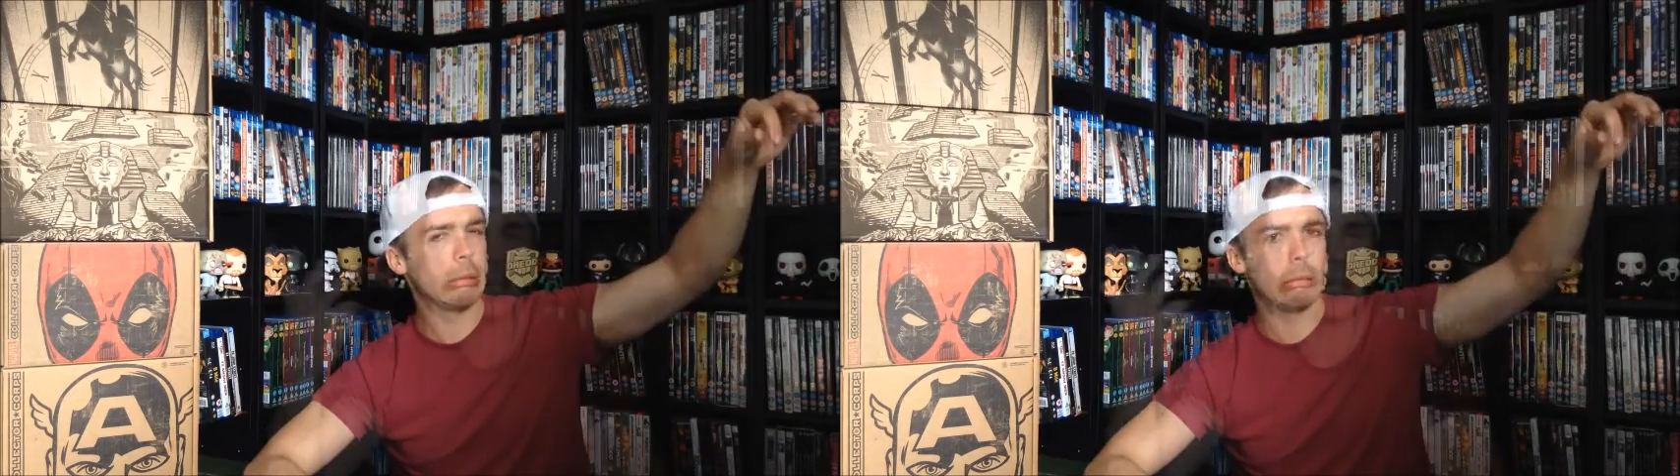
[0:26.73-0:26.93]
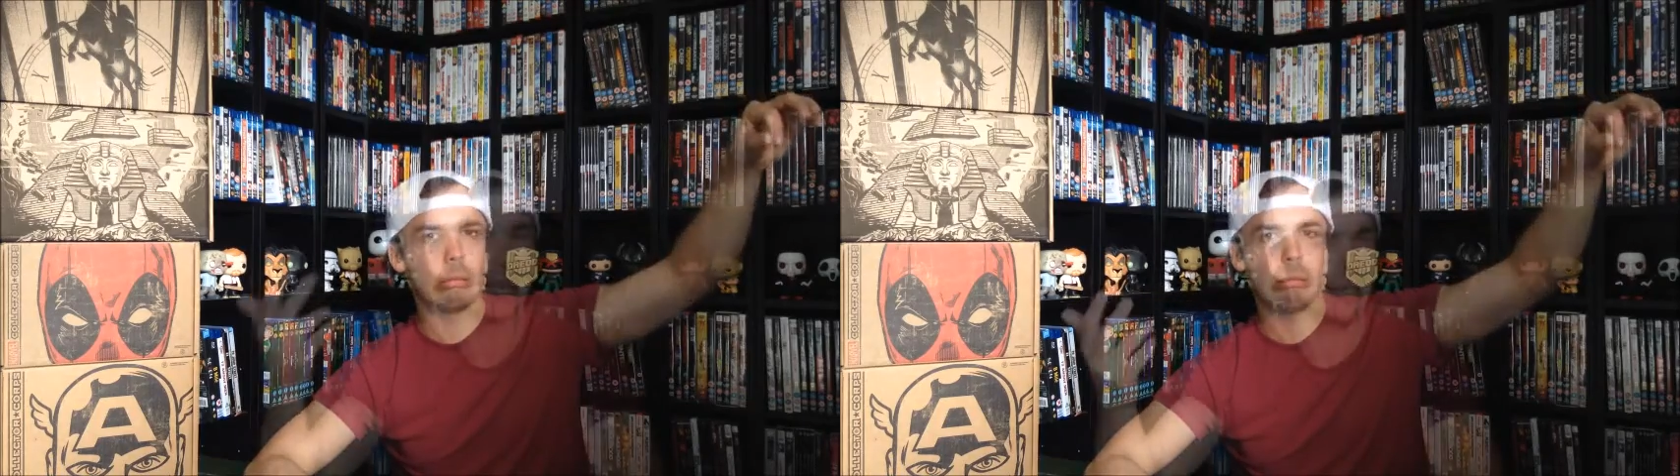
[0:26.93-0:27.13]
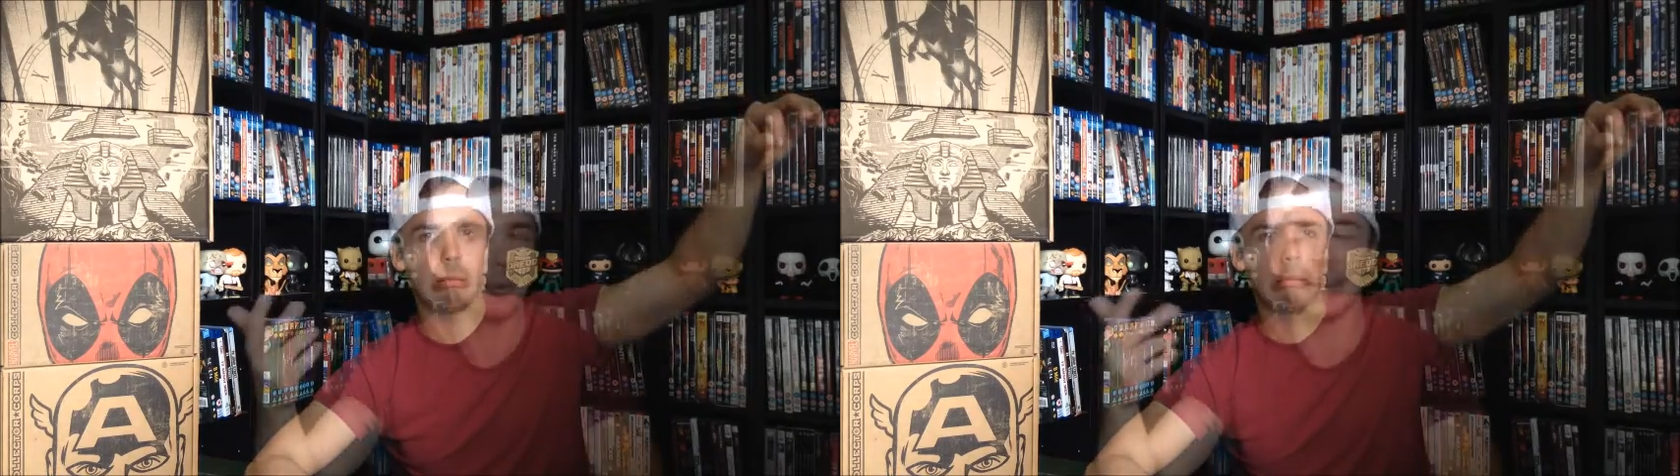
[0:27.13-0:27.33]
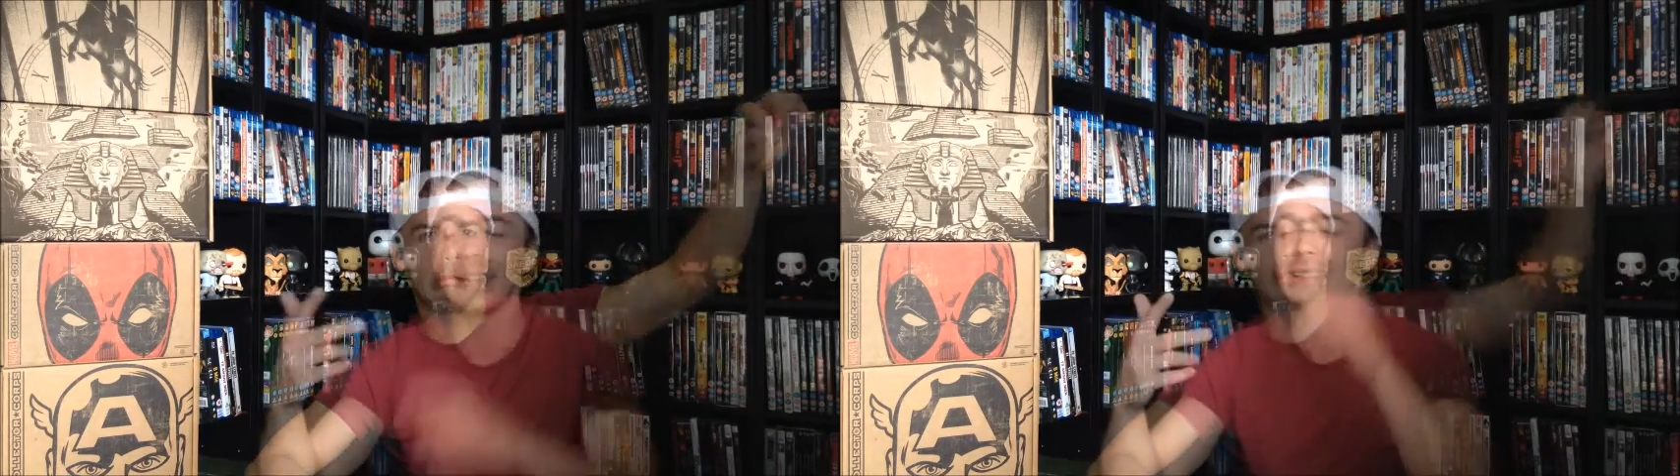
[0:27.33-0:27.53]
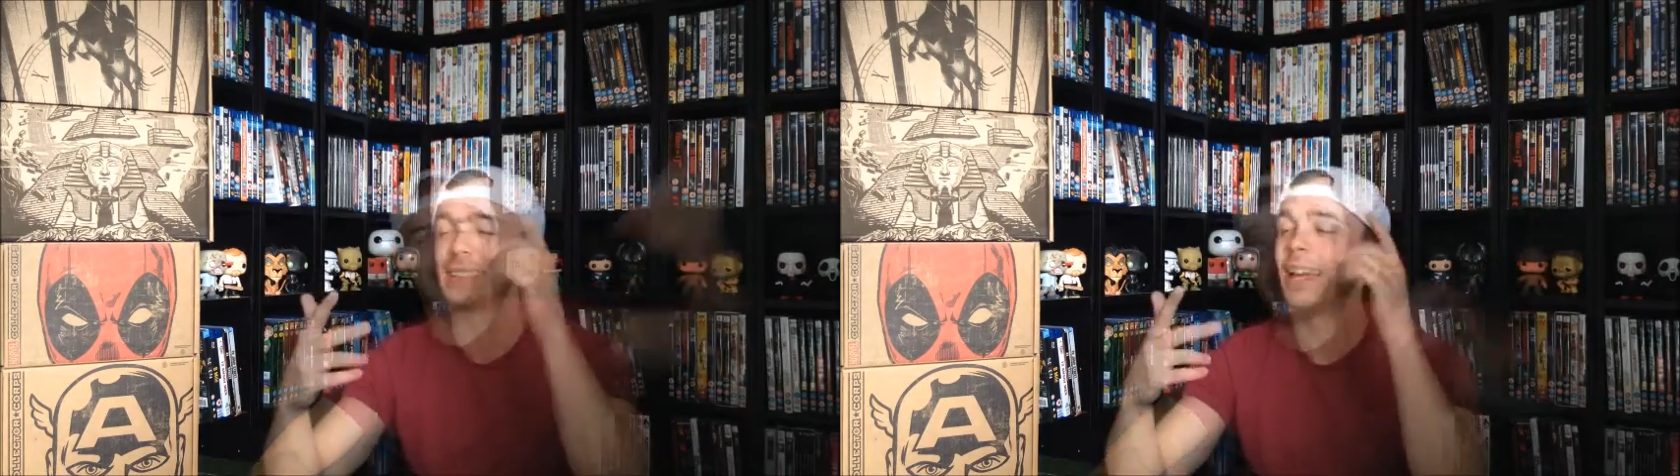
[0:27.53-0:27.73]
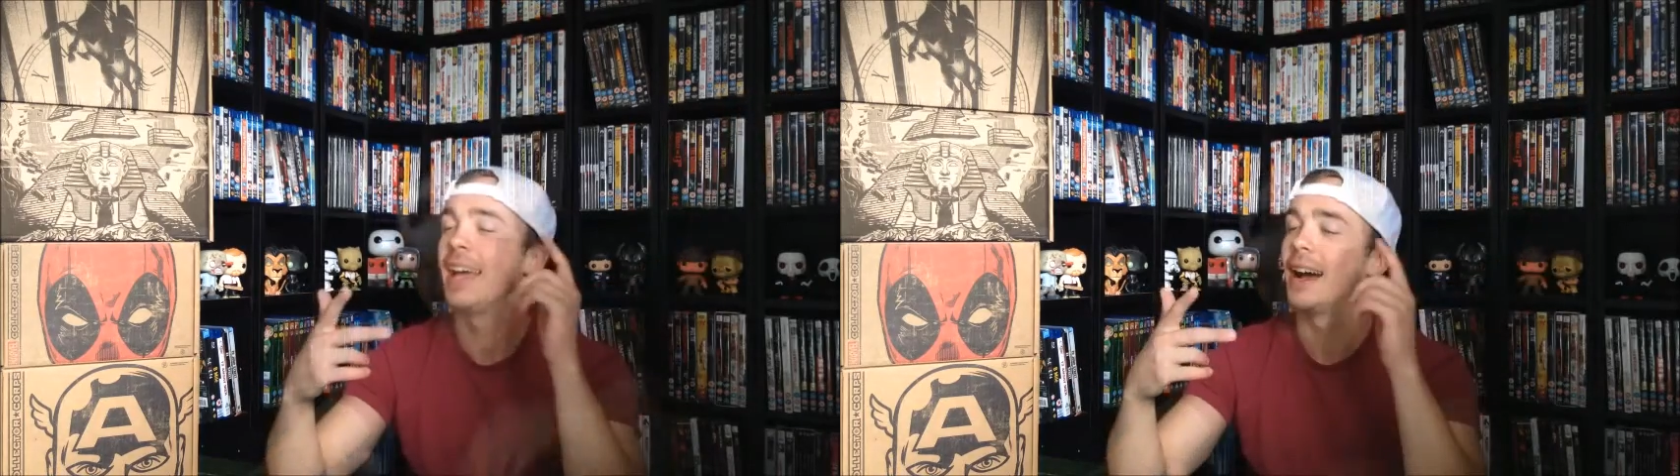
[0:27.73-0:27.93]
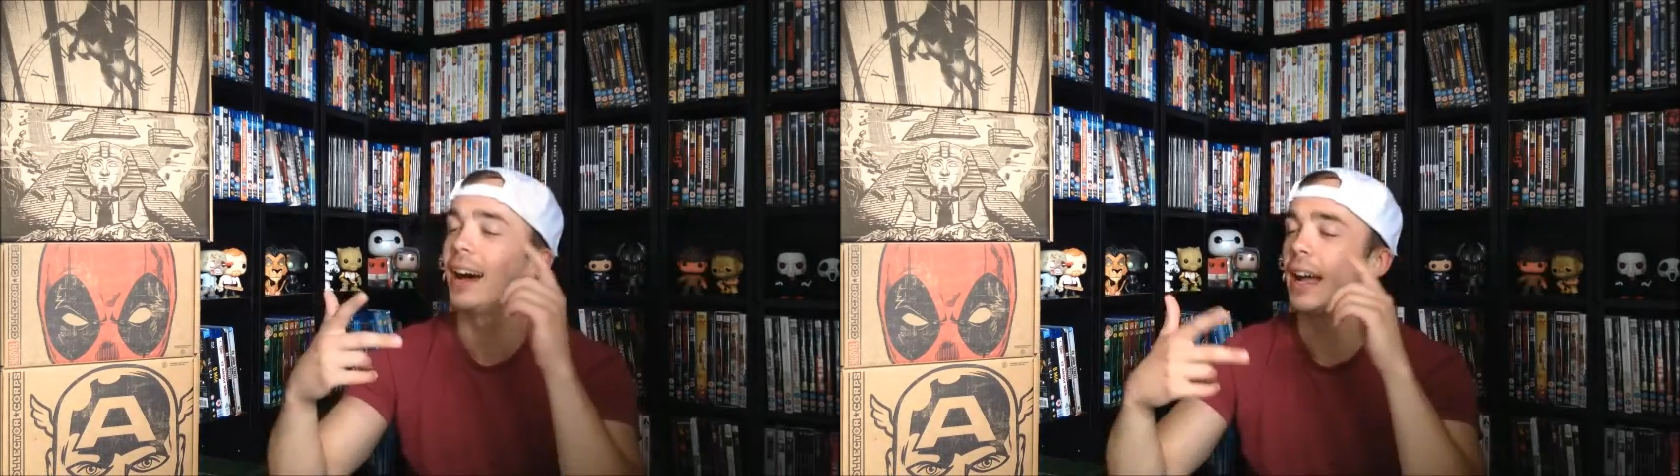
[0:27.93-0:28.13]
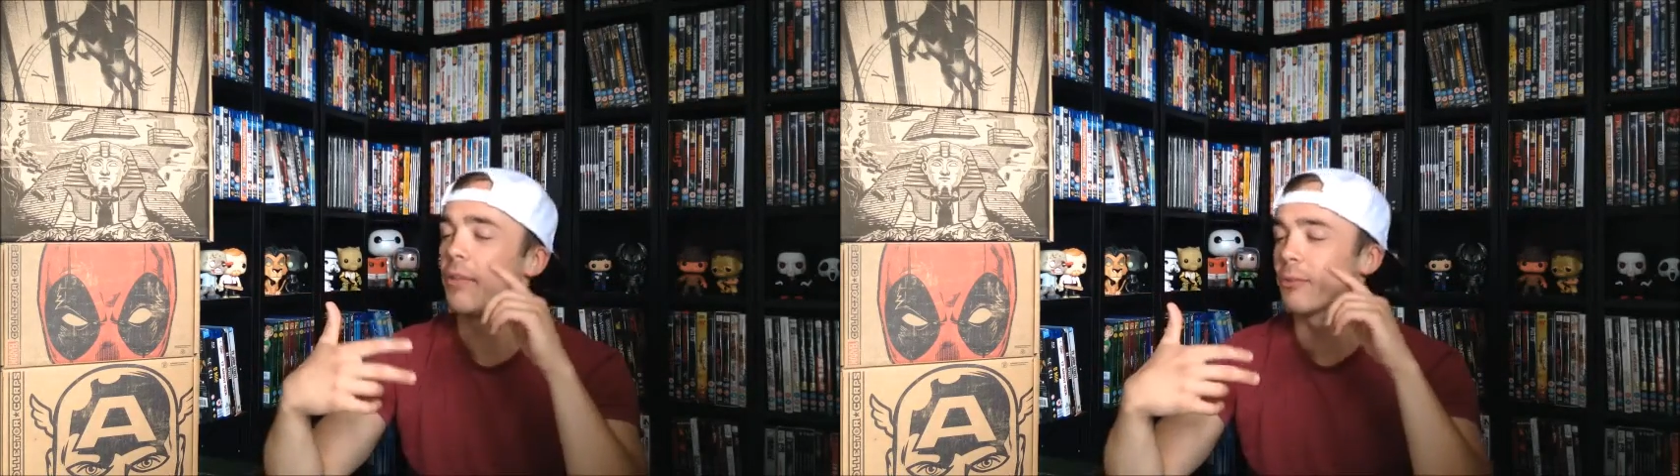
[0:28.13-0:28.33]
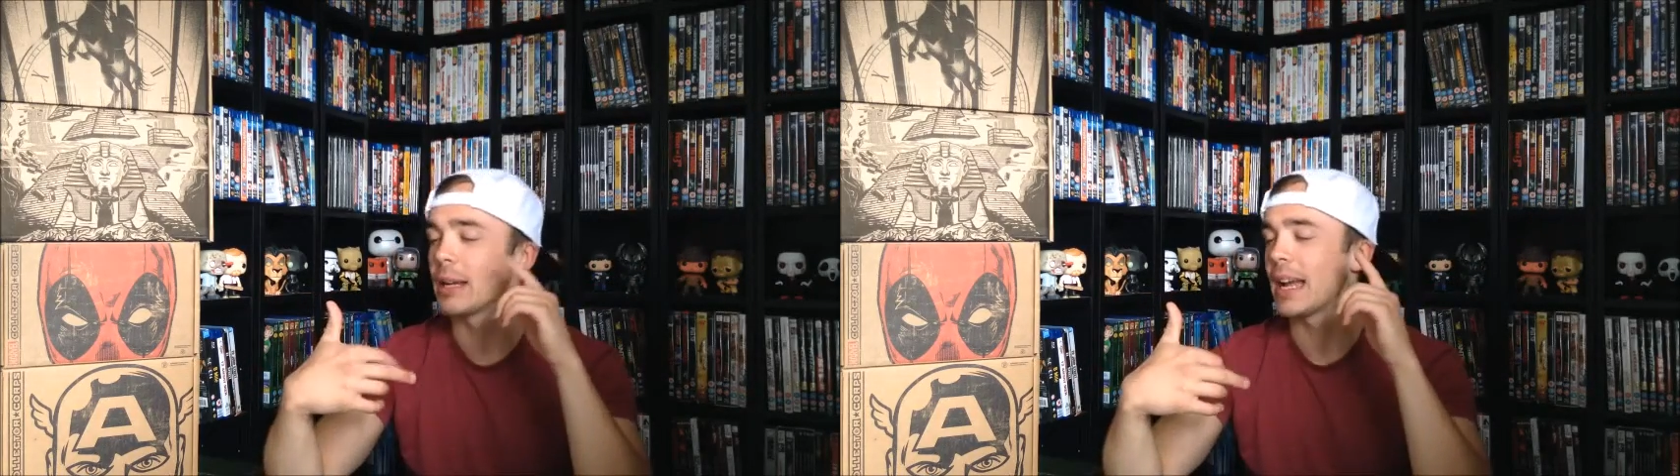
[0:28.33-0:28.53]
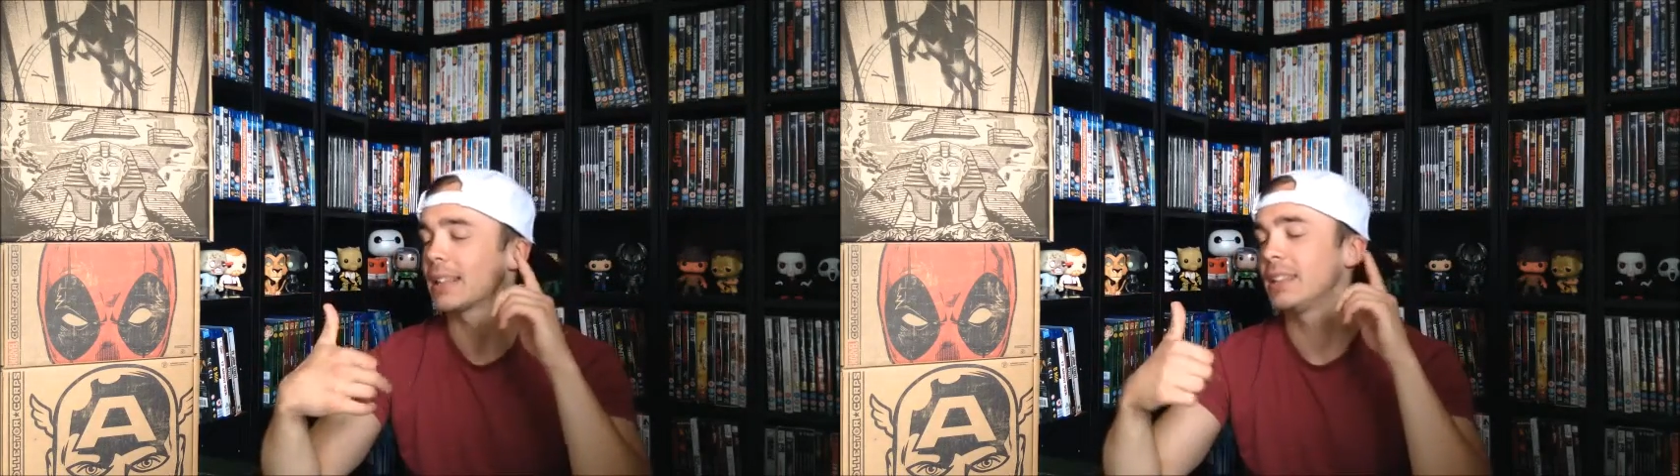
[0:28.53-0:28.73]
Anyways, I have
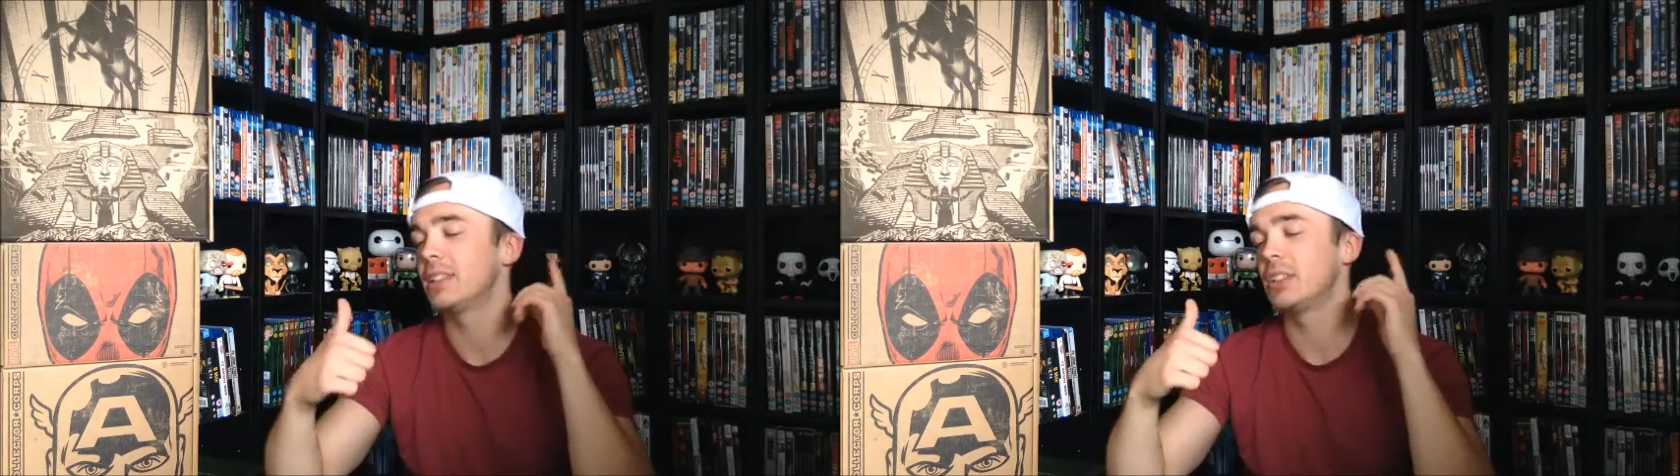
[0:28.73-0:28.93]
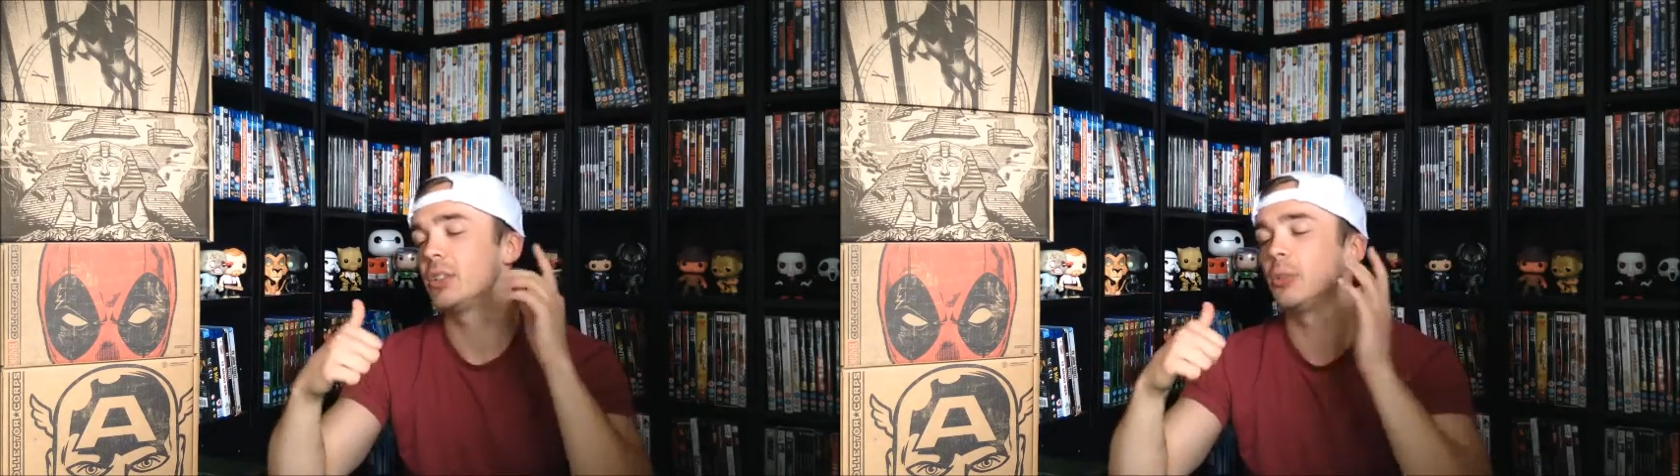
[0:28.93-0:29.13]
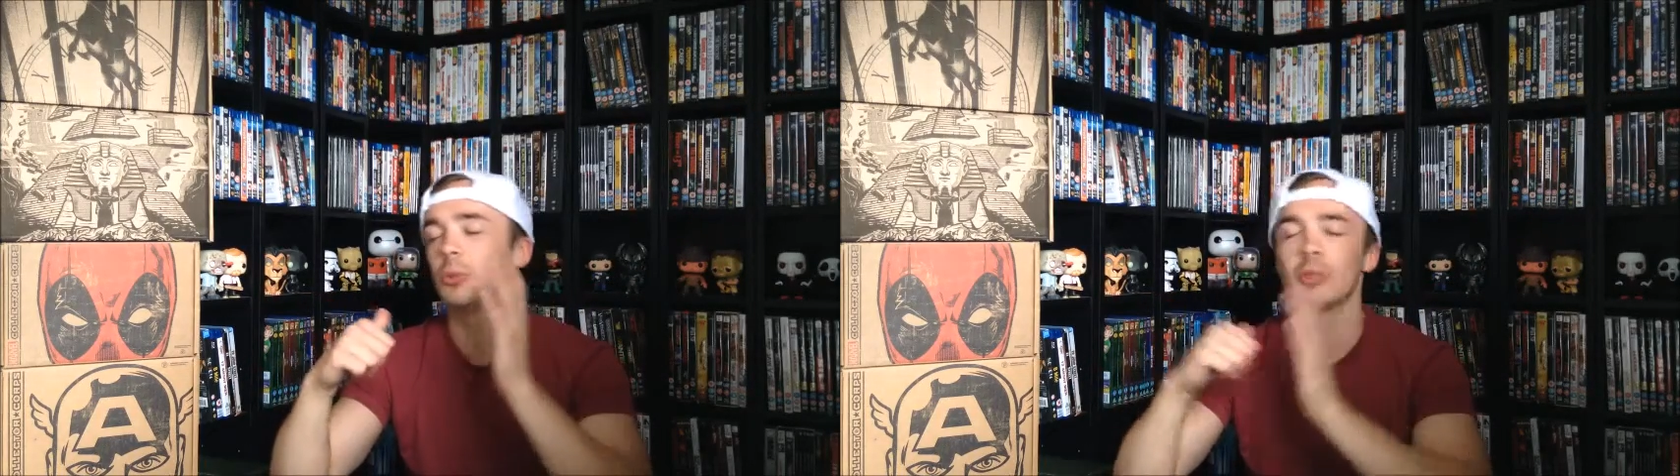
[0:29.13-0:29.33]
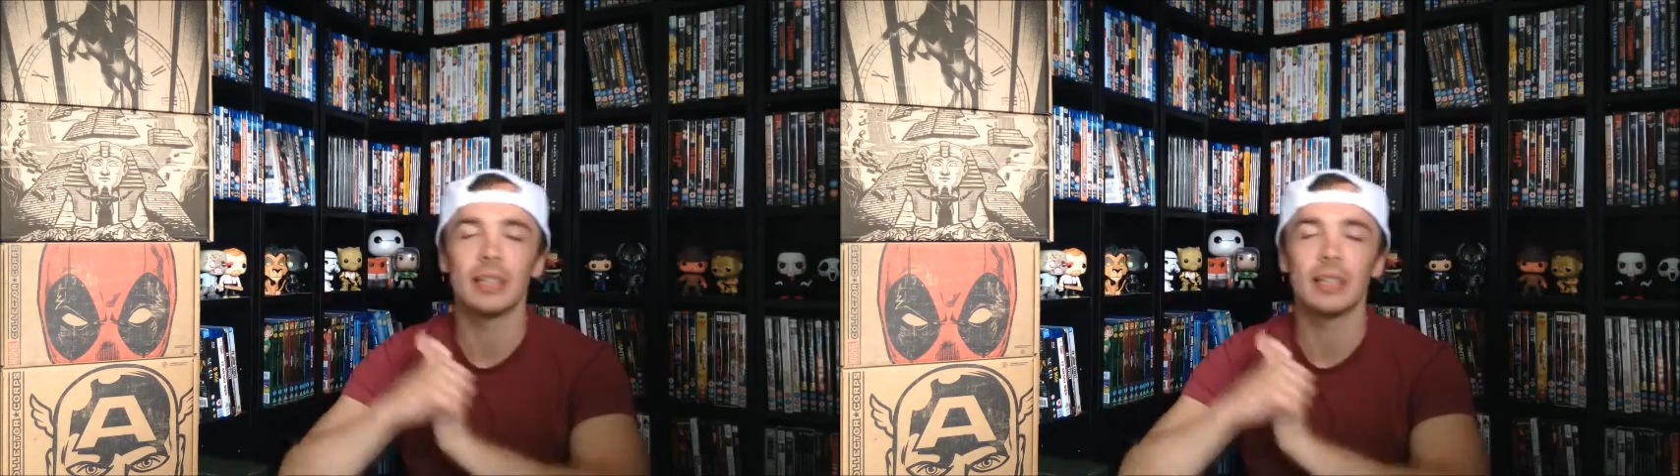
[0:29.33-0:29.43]
reacted to